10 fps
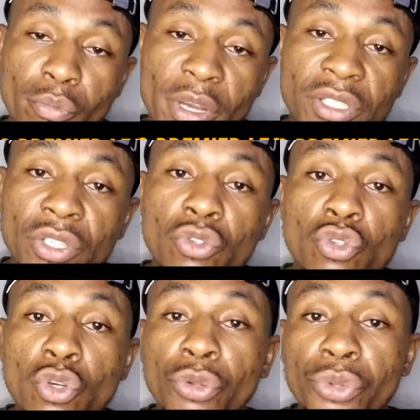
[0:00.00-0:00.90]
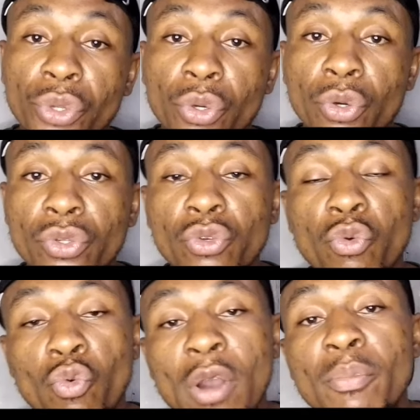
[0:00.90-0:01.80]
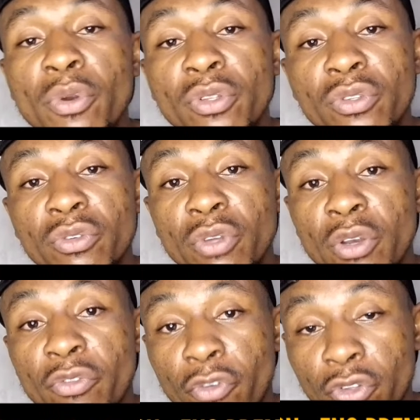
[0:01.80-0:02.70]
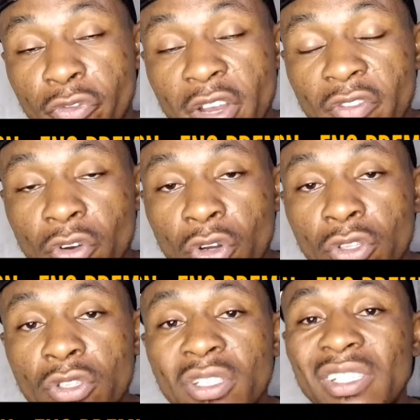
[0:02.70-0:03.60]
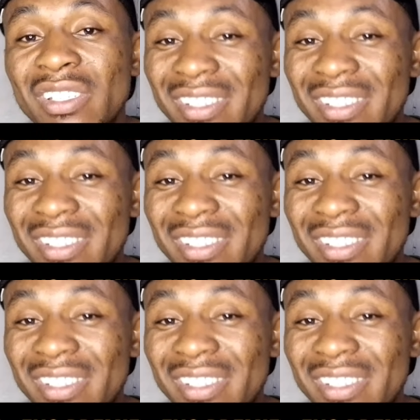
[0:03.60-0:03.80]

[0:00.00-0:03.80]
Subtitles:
Man City to score 3 goals, 1.45 odds.